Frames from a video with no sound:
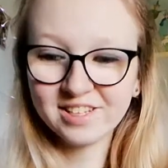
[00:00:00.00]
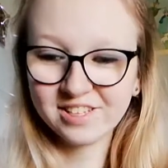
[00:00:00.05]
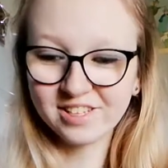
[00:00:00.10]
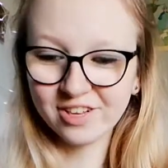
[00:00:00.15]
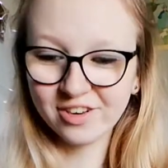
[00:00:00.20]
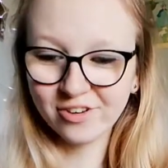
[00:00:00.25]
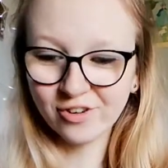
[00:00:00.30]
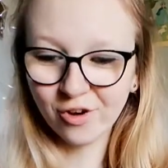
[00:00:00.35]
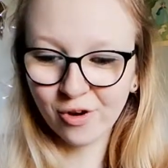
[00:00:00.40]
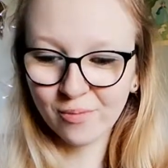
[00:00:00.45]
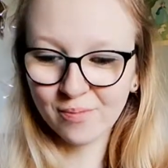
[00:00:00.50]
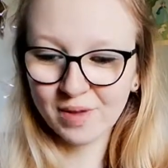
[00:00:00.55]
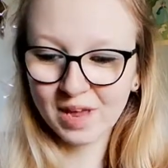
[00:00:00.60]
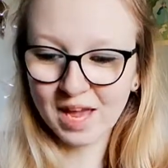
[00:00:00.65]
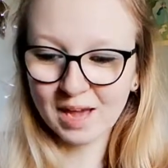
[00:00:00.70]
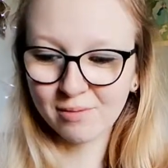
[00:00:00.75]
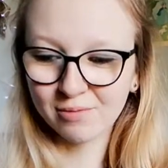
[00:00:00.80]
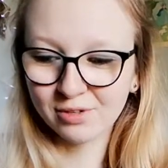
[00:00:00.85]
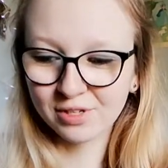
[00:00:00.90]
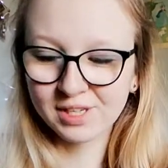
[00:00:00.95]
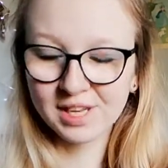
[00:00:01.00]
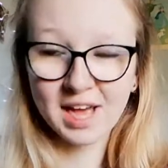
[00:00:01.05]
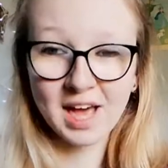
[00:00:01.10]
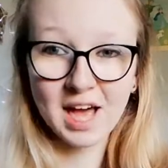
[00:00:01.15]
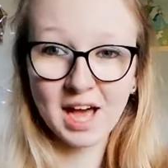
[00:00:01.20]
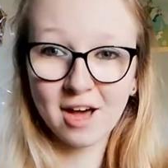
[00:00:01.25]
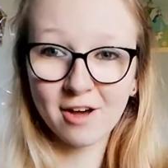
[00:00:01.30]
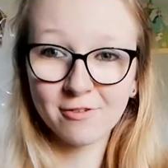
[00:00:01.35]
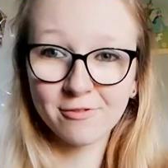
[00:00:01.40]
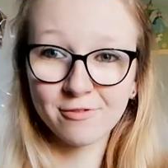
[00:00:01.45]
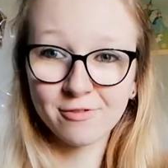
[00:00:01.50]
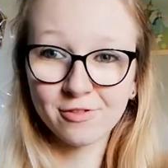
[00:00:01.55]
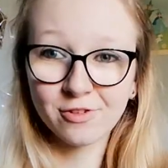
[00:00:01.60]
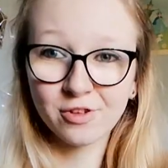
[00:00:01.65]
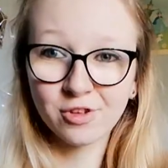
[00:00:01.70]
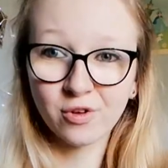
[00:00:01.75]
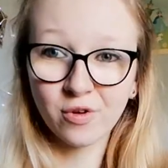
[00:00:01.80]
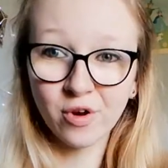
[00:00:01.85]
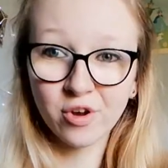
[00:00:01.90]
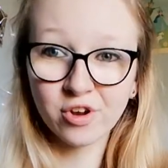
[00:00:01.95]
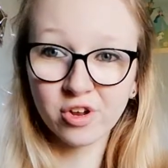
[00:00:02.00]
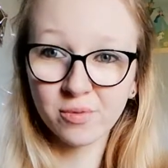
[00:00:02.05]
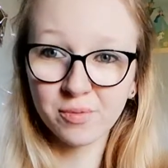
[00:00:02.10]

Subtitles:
to not be able to have your own